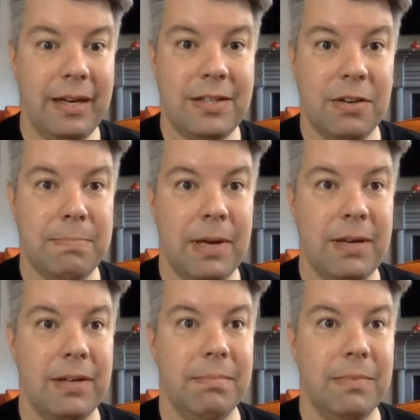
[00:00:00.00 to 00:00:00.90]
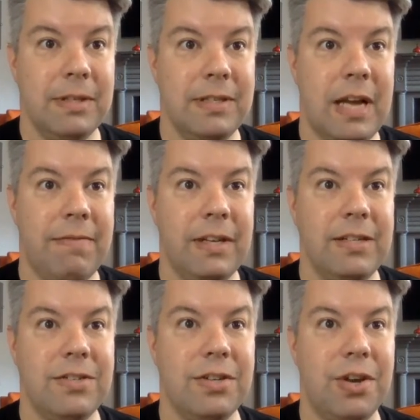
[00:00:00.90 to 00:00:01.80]
tells
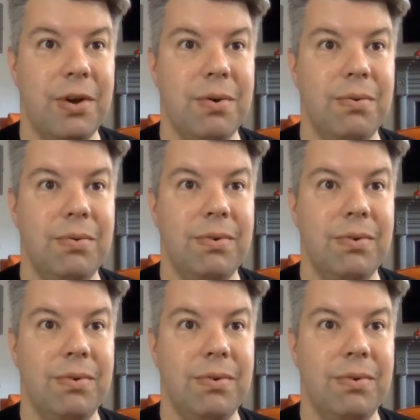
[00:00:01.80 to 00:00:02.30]
Mistoffelees to go